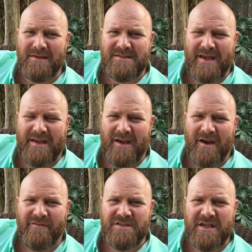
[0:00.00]
Take
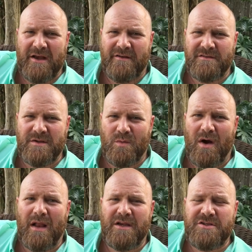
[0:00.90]
care of yourselves, and we'll
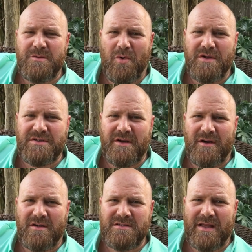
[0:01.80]
holler at you boys and
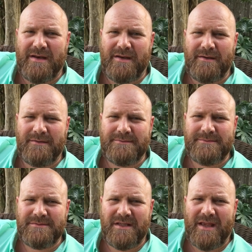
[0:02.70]
girls later.
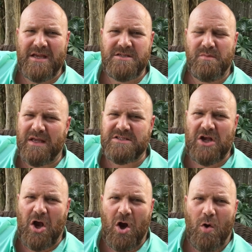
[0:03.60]
Cajun Blaze
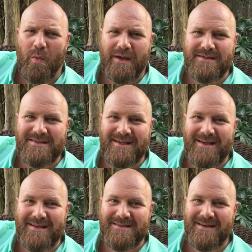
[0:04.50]
always
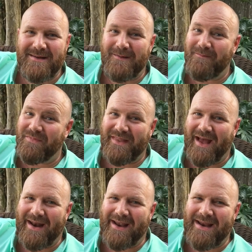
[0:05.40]
says,
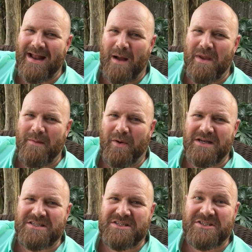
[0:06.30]
not A, not B,
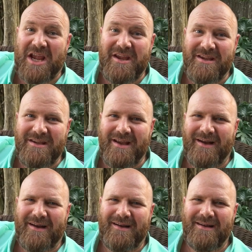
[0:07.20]
but see
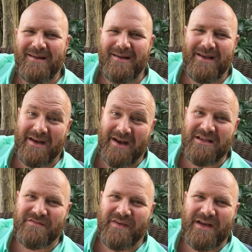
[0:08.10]
ya in the
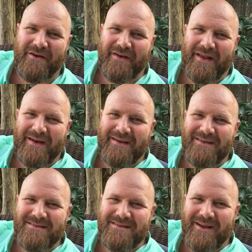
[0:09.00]
next video, that
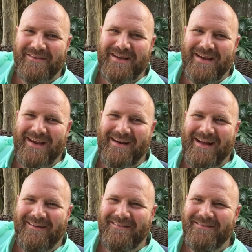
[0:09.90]
is. Y'all take care
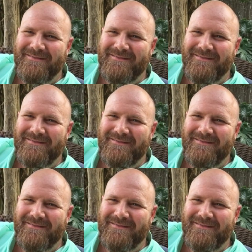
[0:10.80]
now.